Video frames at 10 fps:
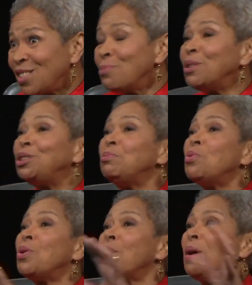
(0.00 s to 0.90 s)
so much
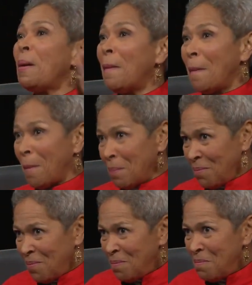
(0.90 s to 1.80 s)
more
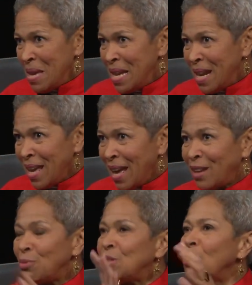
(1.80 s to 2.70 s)
meaning,
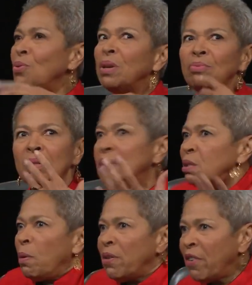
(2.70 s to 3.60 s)
and it was so it was
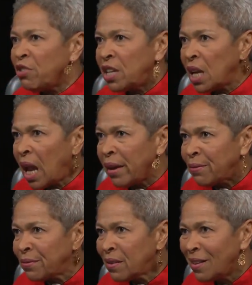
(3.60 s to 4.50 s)
it's part of everyday
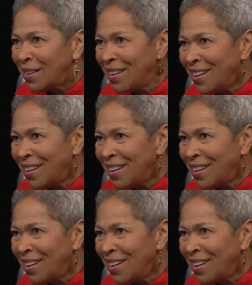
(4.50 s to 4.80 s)
life. Mm-hmm.